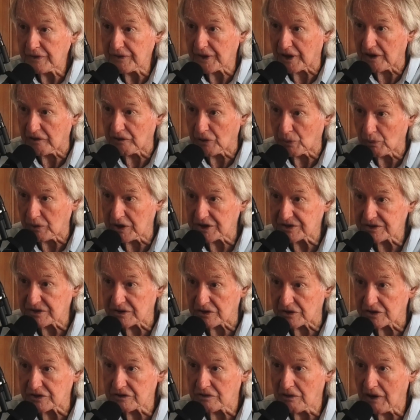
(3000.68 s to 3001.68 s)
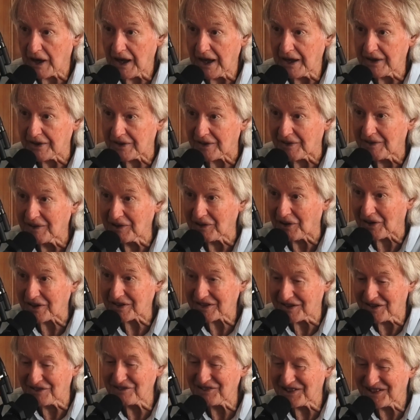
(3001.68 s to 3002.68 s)
there in Western Australia.
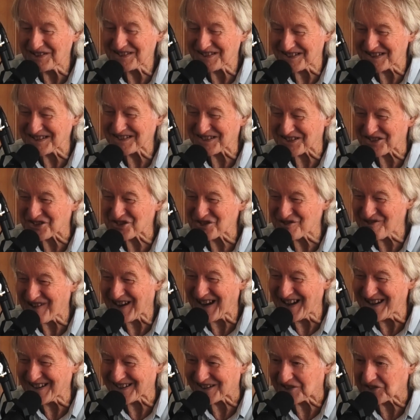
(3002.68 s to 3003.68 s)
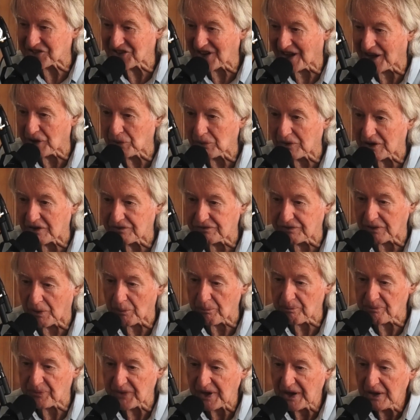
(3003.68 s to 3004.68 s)
Like they weren't just Australians; they were
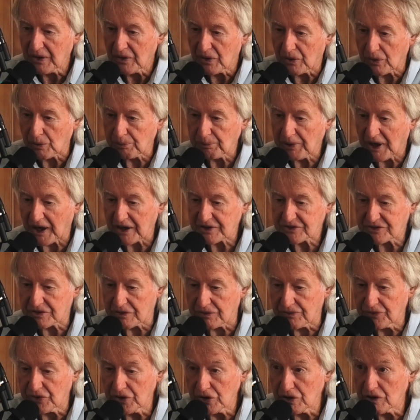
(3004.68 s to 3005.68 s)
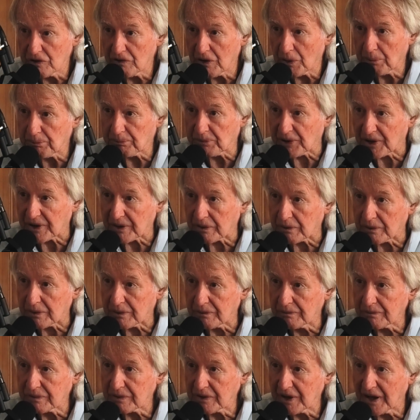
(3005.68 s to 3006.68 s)
from all parts of Europe and
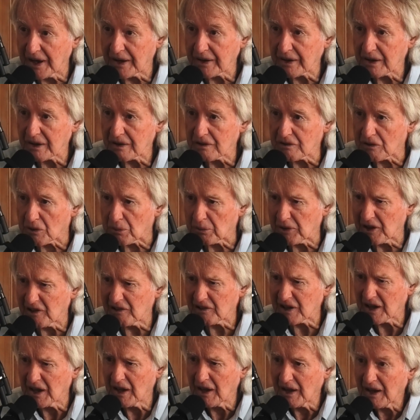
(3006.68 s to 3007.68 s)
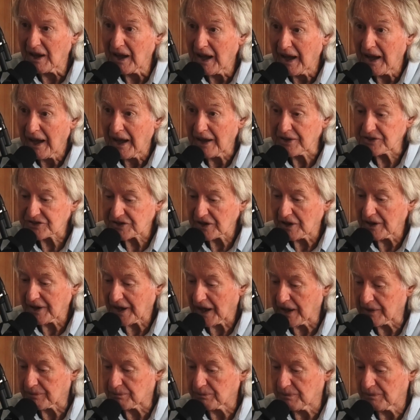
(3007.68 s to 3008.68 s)
Canada, America. Yep. And so
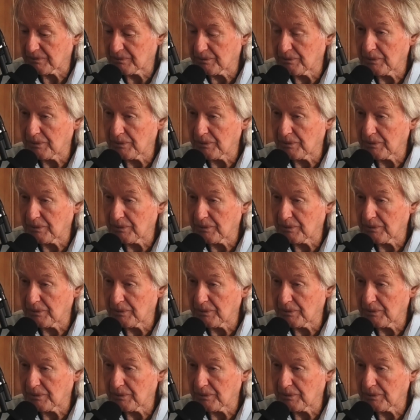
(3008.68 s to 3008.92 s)
they'd